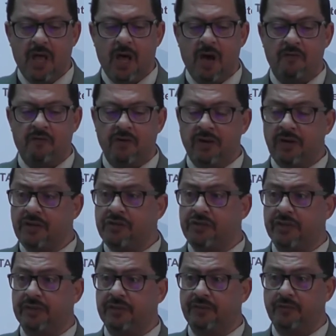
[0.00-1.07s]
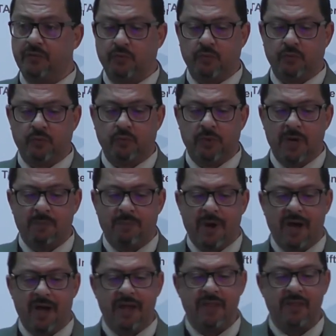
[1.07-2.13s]
of religion,
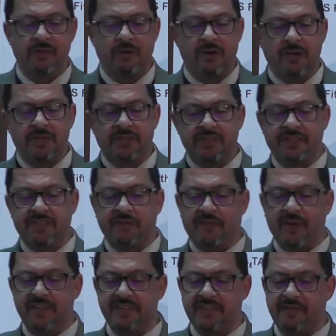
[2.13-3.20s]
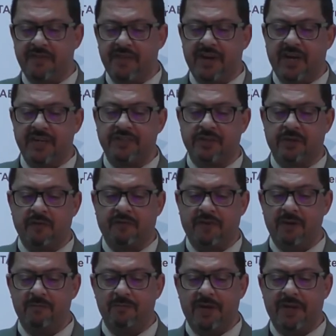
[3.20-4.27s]
whereby the religious defense of the natural
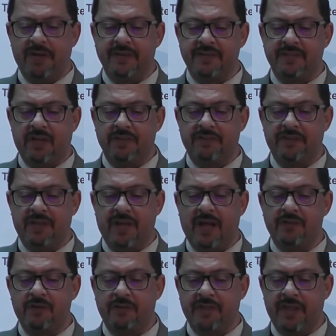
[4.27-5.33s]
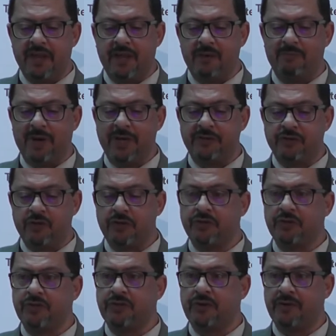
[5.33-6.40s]
family is not undertaken by
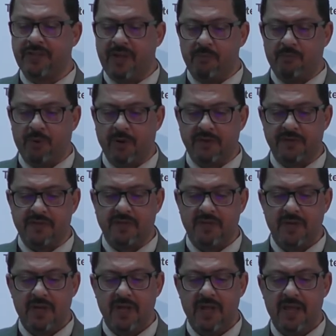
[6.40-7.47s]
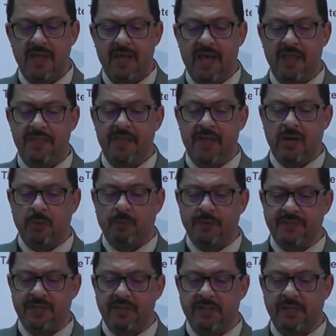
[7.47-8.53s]
churches or temples, and their
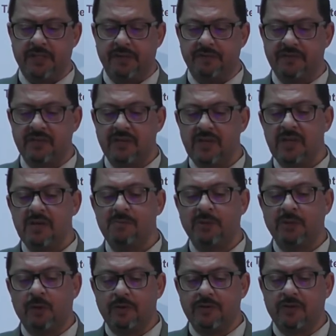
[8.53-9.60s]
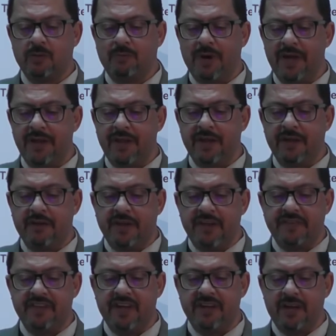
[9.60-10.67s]
representatives, but also by an
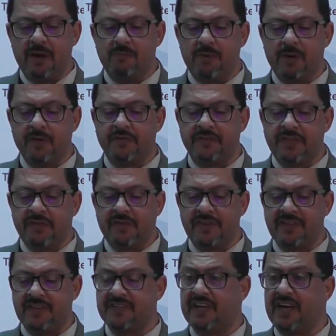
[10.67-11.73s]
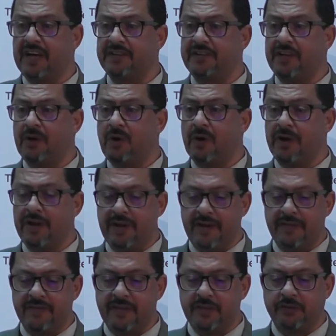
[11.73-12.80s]
increasing number of civil society
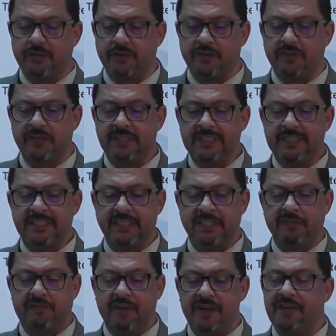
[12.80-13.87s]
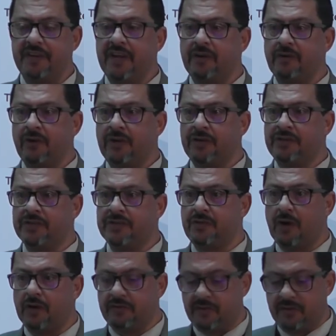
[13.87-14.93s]
organizations defending religious
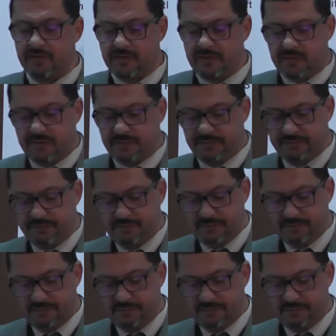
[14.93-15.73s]
doctrines. I